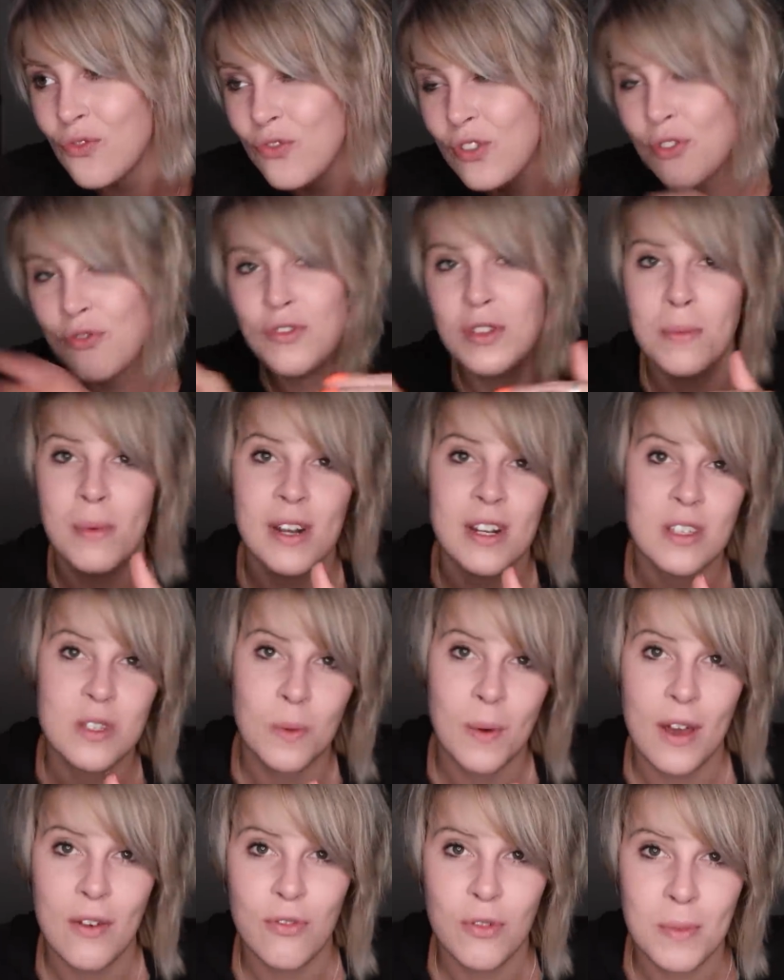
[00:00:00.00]
50 minutes
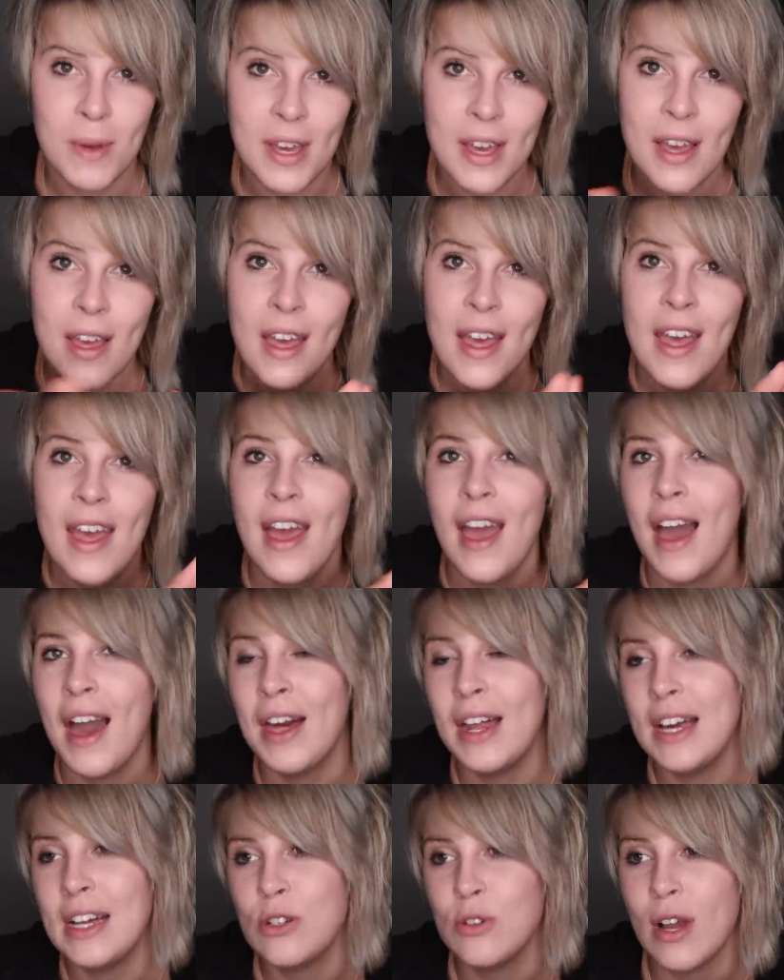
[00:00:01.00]
away from me.
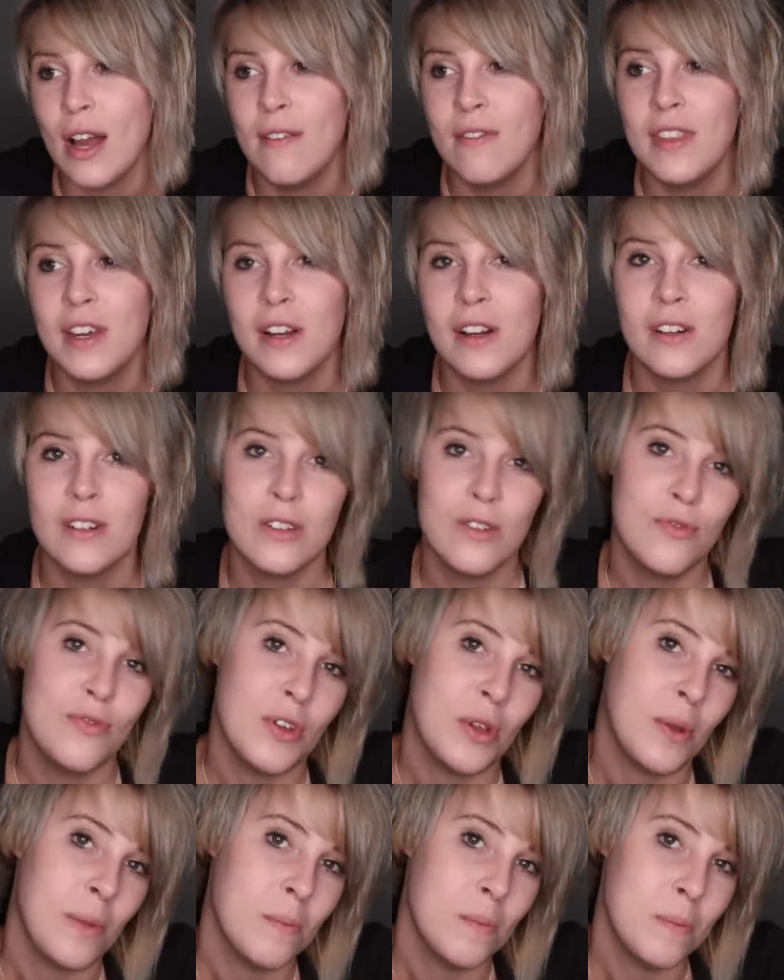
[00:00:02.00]
And I drive there to
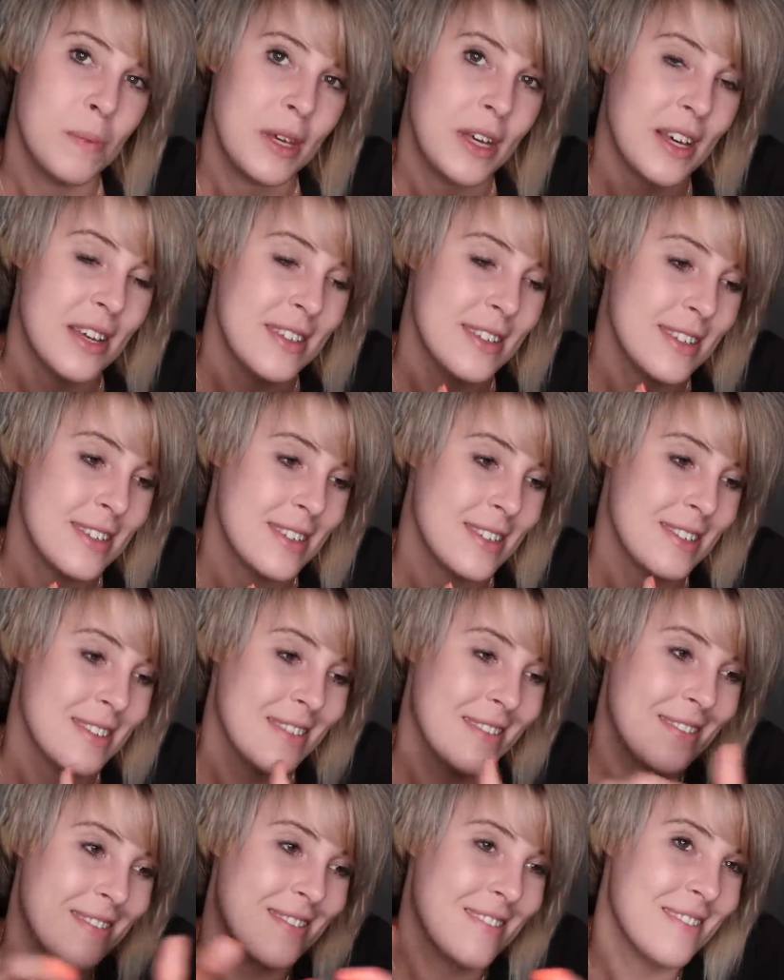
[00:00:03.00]
film because
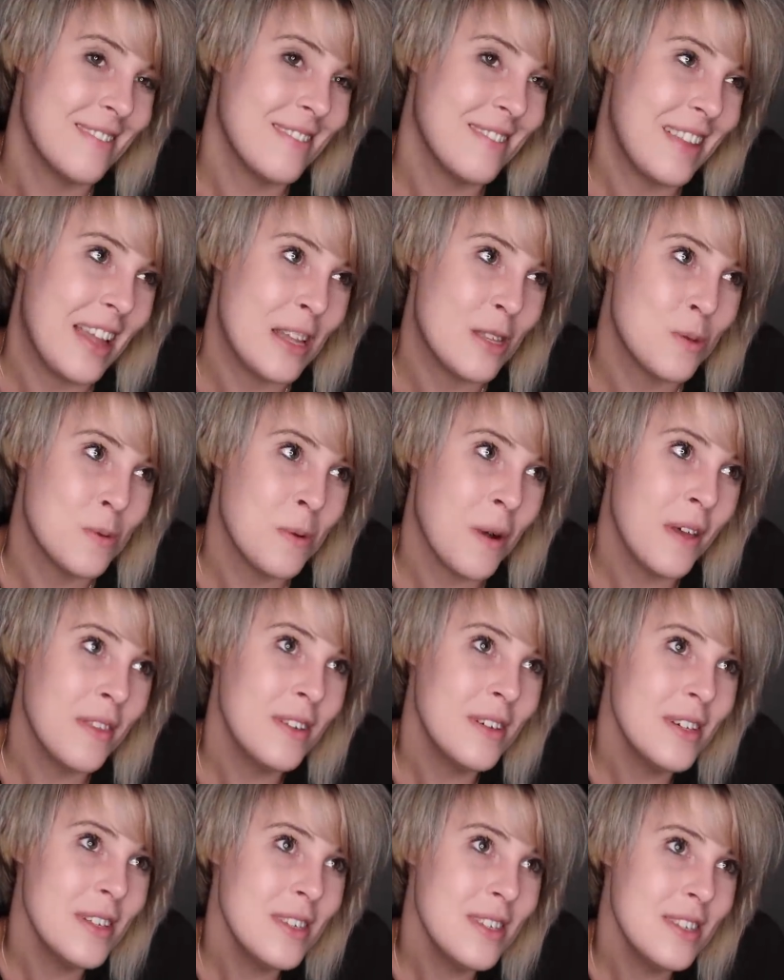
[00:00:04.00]
that's where all
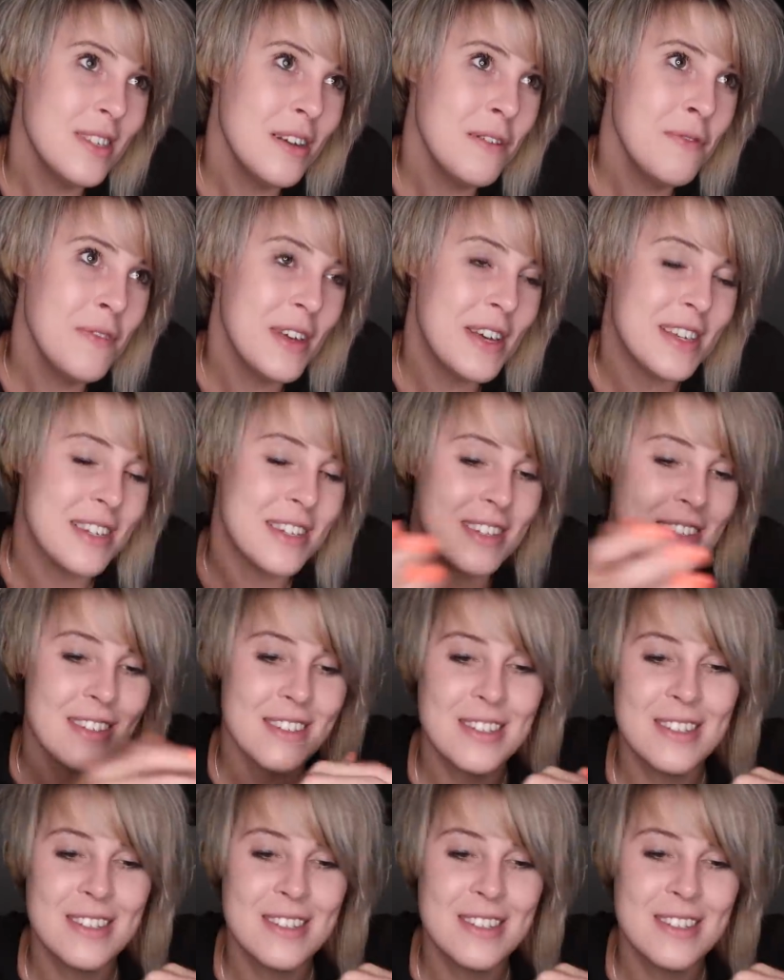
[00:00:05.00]
the good stuff is.